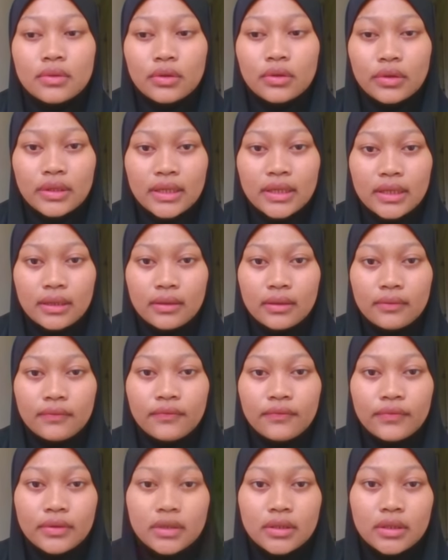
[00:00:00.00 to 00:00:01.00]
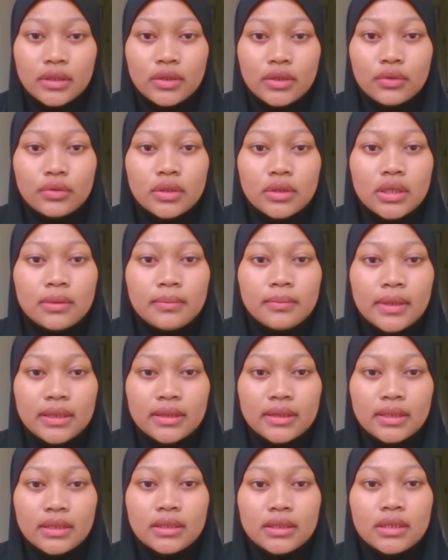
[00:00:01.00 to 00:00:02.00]
Okay, for the unit
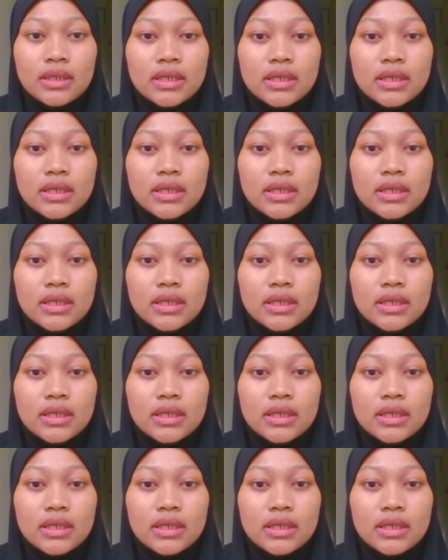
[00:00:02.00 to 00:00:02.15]
method